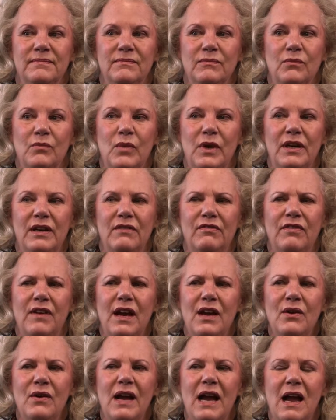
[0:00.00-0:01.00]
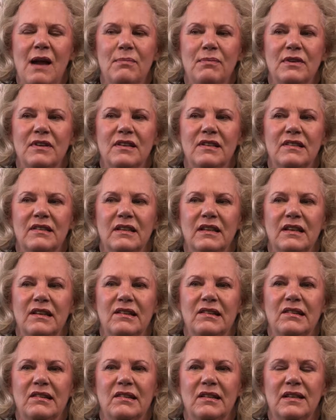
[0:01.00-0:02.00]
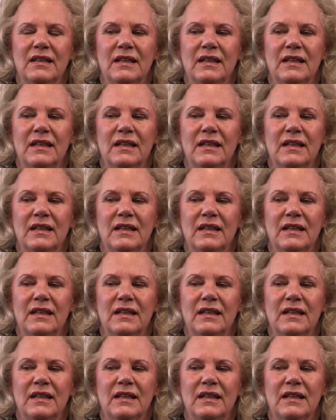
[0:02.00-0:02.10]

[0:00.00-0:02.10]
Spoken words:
When the fire happens, it's